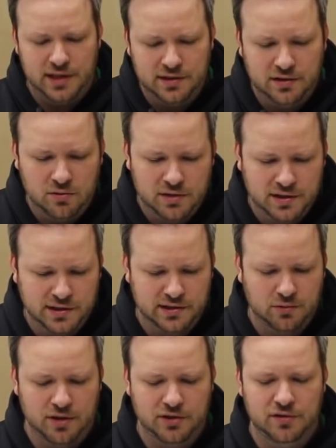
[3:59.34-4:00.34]
he's noticed,
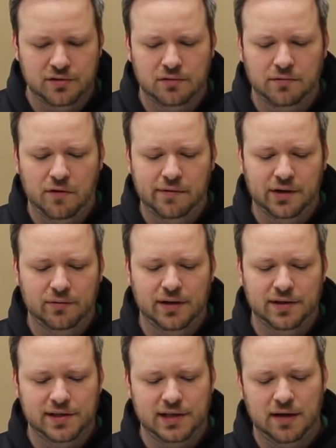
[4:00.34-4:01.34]
is questions revolving
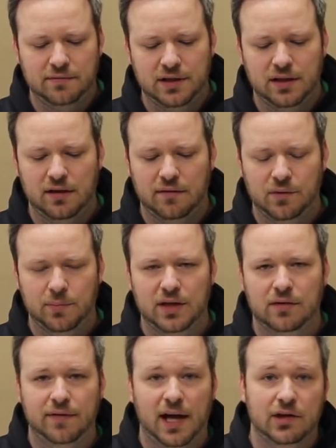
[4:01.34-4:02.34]
around the safety of the
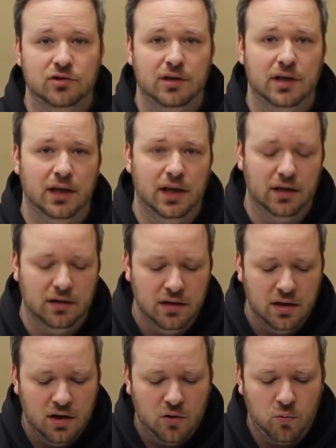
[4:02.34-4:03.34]
manufacturing and
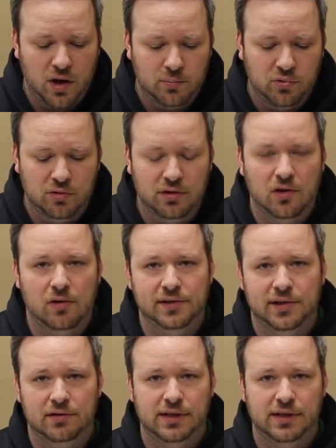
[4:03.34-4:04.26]
what protocols they